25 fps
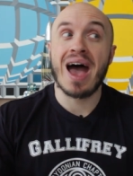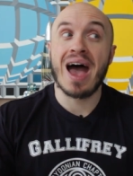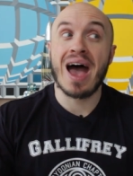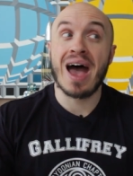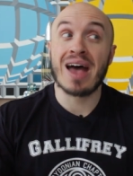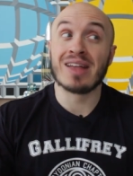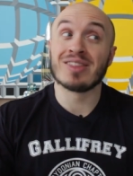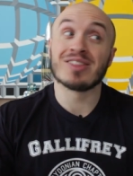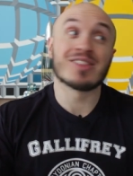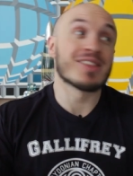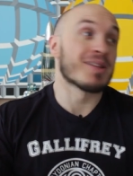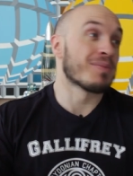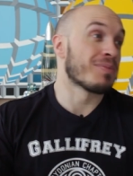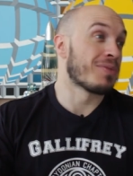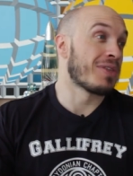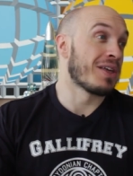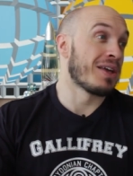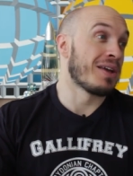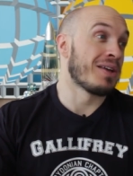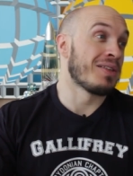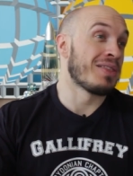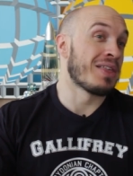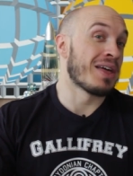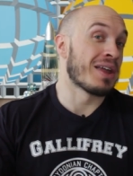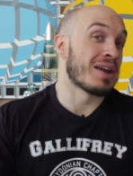and
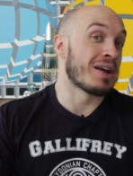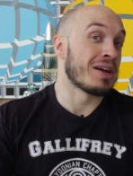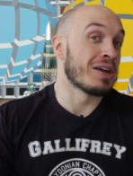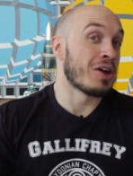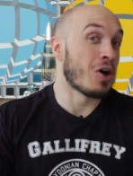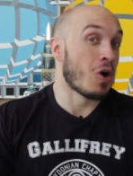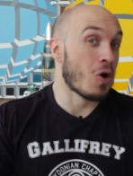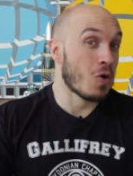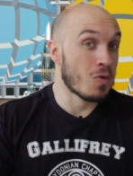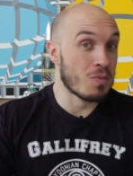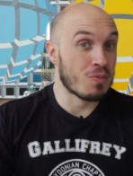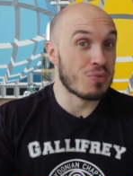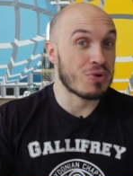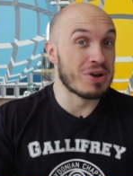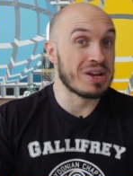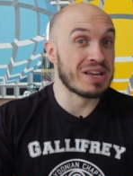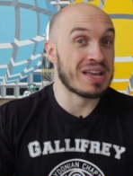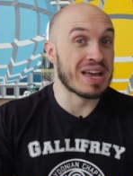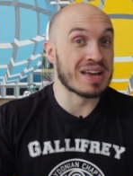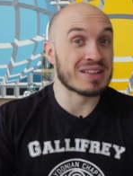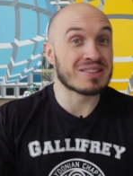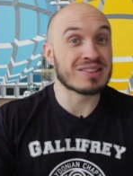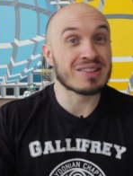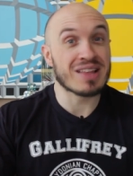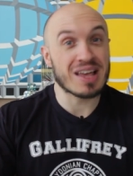something that I hope we
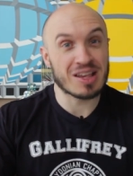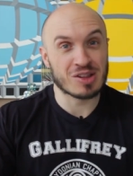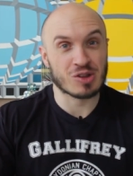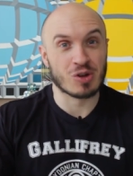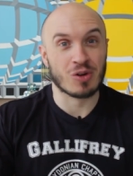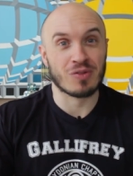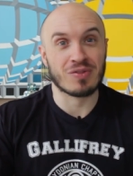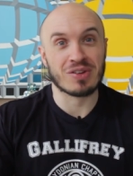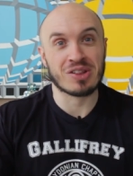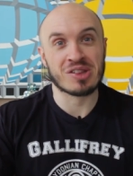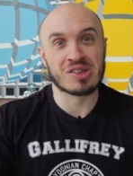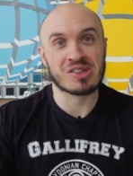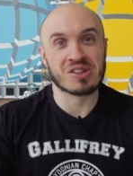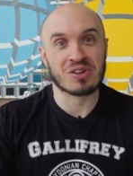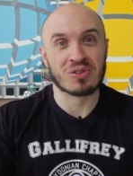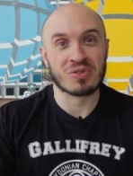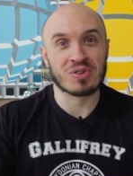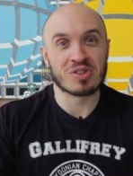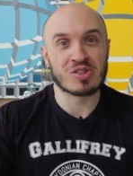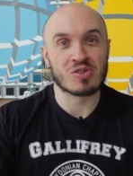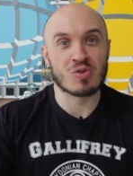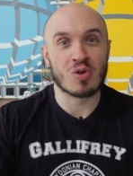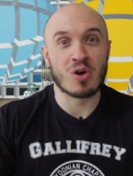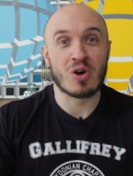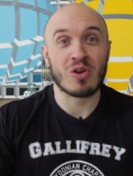get less of in
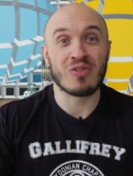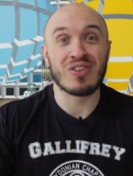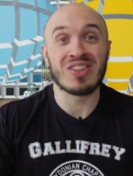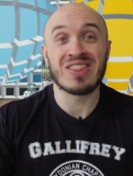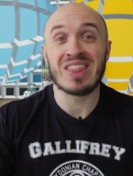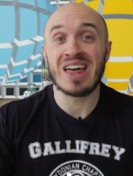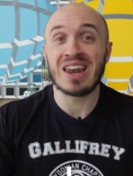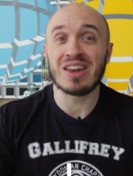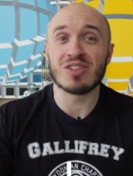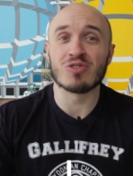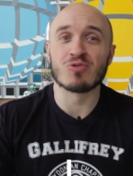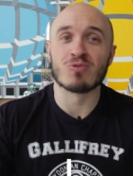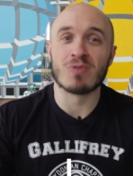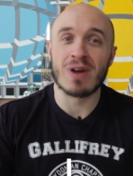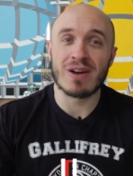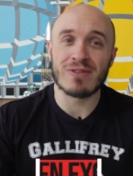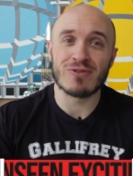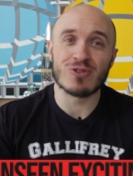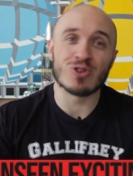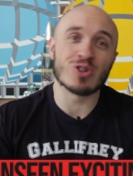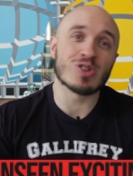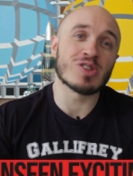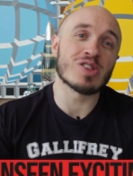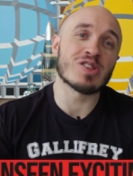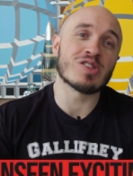Series 12, and that is
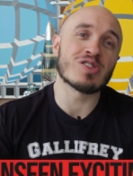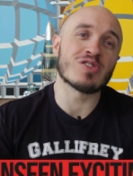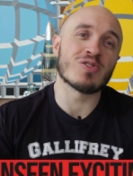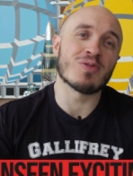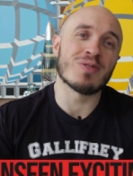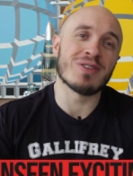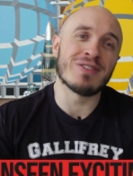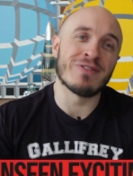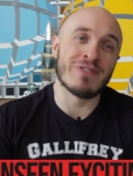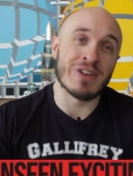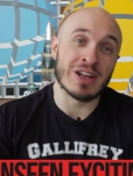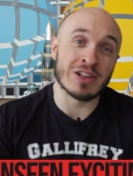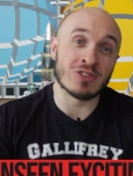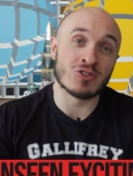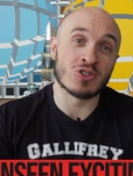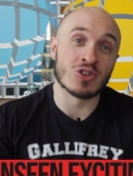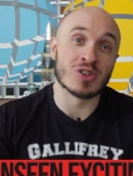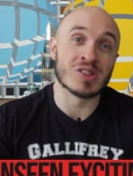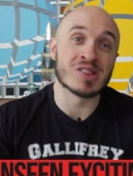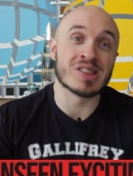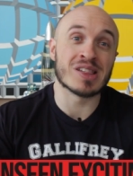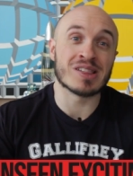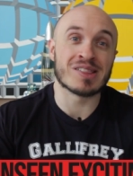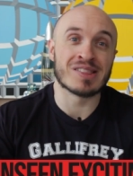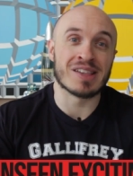references to
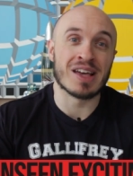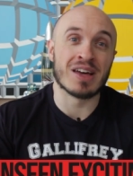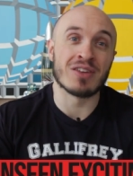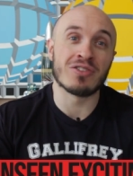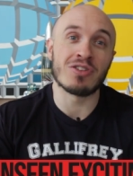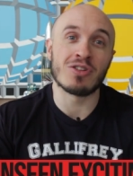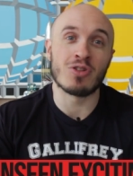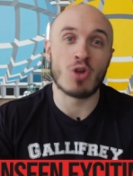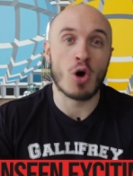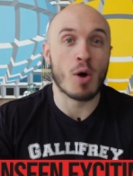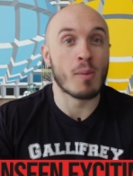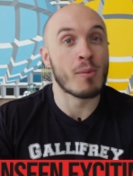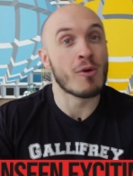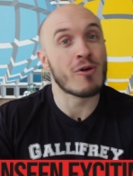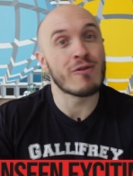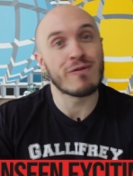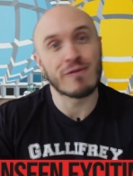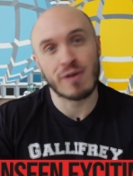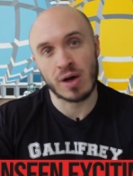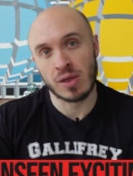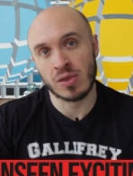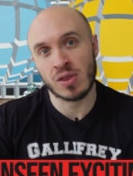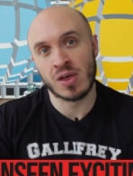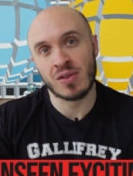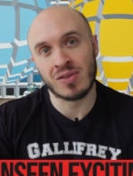adventures that sound a lot more
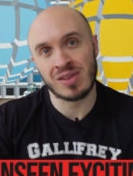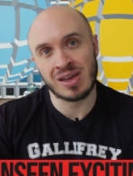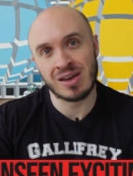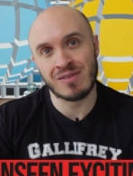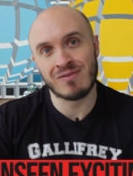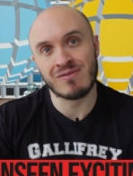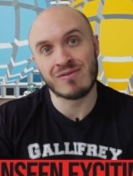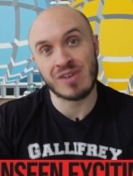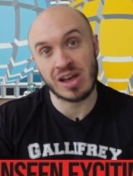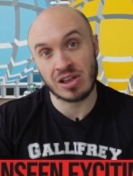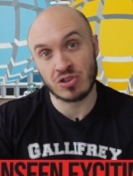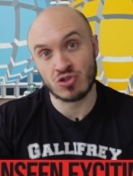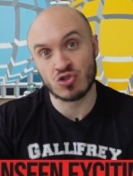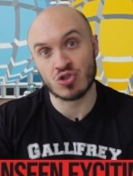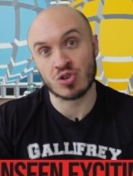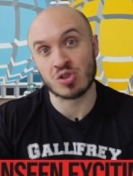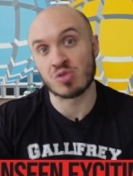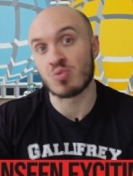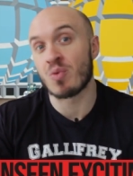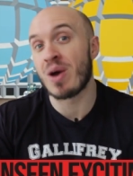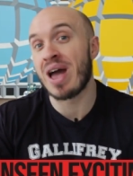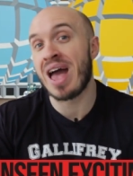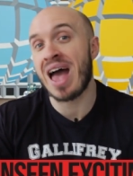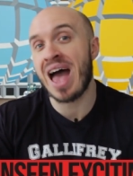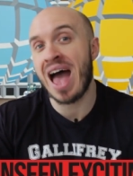fun than the adventures we're